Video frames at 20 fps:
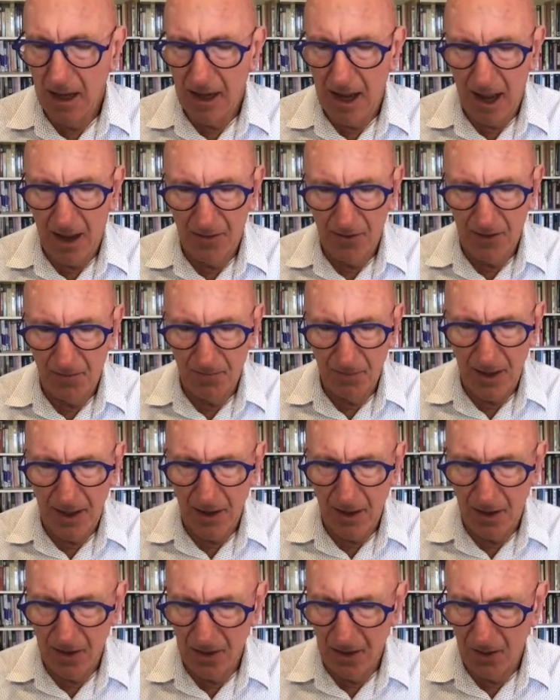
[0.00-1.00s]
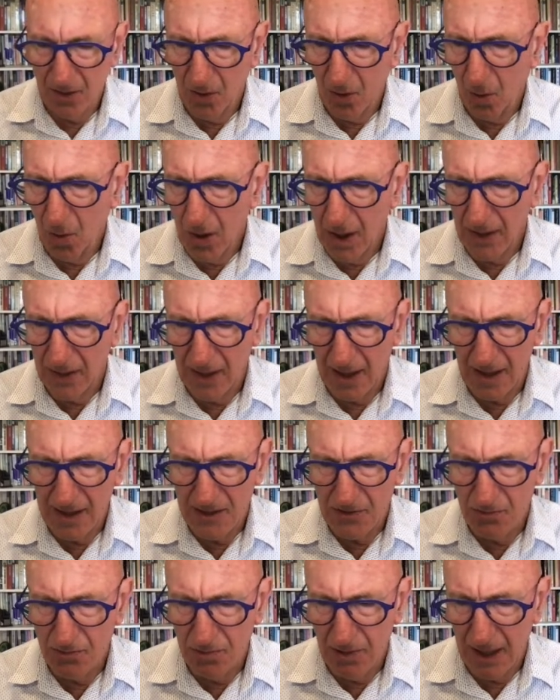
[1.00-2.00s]
Now, the organ
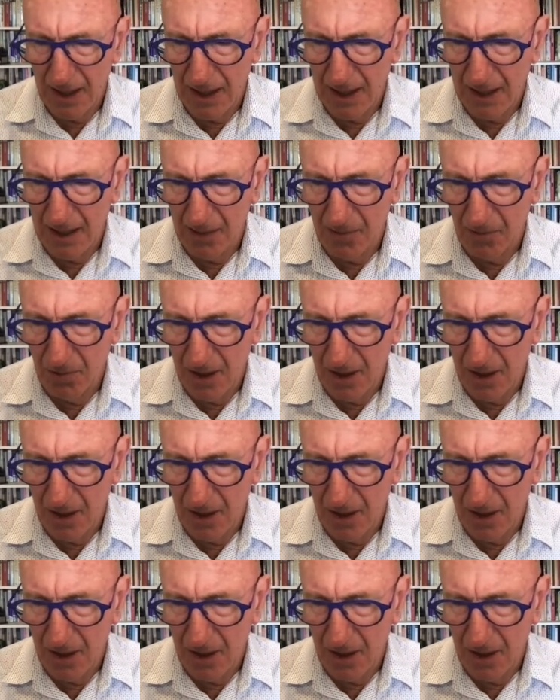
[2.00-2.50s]
that's really